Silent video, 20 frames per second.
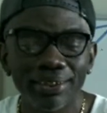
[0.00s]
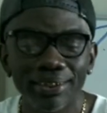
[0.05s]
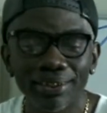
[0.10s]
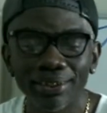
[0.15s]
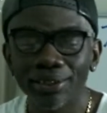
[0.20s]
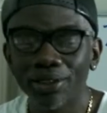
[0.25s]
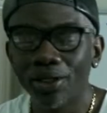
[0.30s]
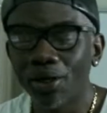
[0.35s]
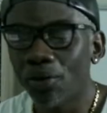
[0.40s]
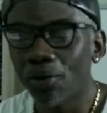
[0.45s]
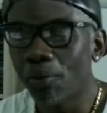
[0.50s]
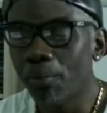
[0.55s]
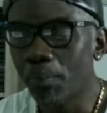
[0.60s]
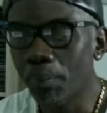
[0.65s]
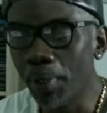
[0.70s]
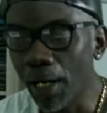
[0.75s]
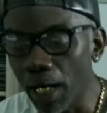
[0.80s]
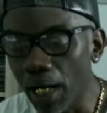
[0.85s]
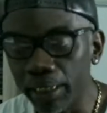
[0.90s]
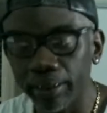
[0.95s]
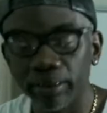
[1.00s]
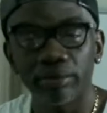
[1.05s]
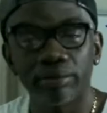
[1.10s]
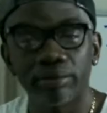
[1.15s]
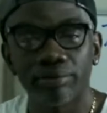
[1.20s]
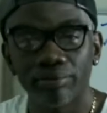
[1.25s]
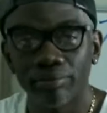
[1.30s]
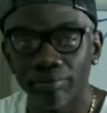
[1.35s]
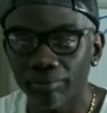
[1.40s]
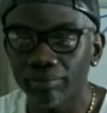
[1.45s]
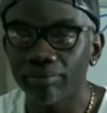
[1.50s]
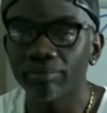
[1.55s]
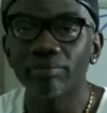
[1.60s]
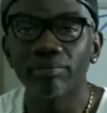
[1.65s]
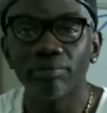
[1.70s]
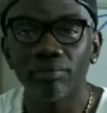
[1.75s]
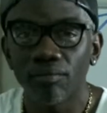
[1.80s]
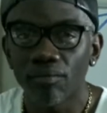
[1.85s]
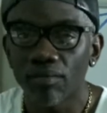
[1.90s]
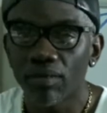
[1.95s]
you know, but
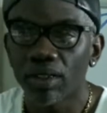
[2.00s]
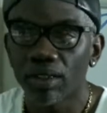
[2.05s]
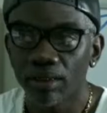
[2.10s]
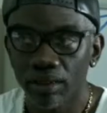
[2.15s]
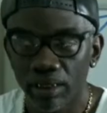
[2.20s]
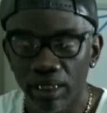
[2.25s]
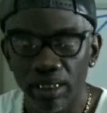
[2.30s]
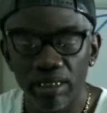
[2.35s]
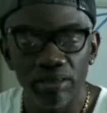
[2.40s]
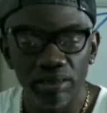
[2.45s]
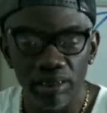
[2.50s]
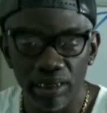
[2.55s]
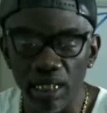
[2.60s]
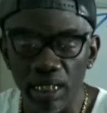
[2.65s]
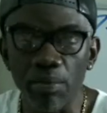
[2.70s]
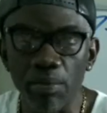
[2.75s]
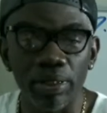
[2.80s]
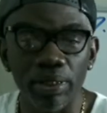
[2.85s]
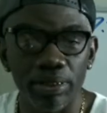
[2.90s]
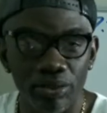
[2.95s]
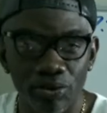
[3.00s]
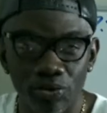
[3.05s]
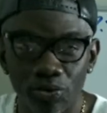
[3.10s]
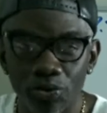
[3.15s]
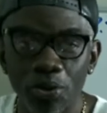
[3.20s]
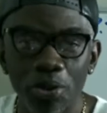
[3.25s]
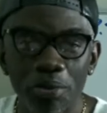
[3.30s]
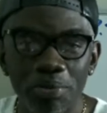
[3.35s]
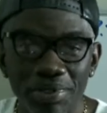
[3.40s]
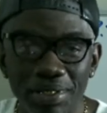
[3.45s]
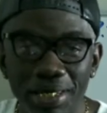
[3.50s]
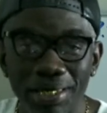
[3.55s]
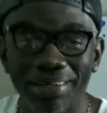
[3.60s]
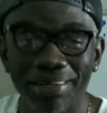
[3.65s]
there's limits, you know what I'm saying?